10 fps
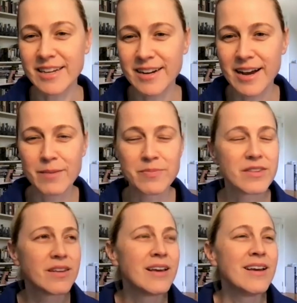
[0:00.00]

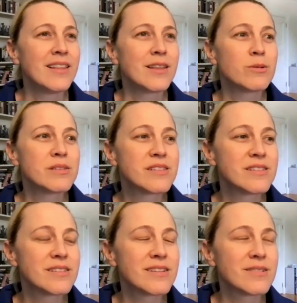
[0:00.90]
There
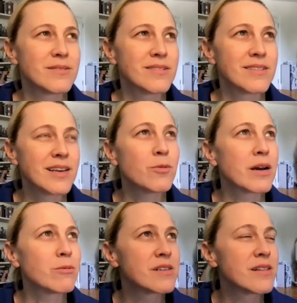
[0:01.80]
was, I think when
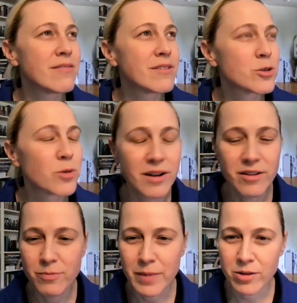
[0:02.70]
I was 11 or
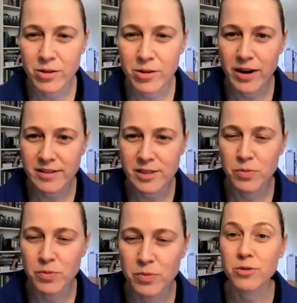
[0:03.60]
12, Michael Crichton's
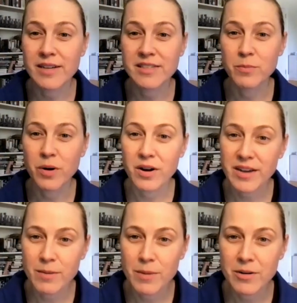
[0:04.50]
book, Jurassic Park,
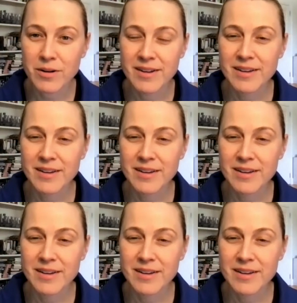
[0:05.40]
came out.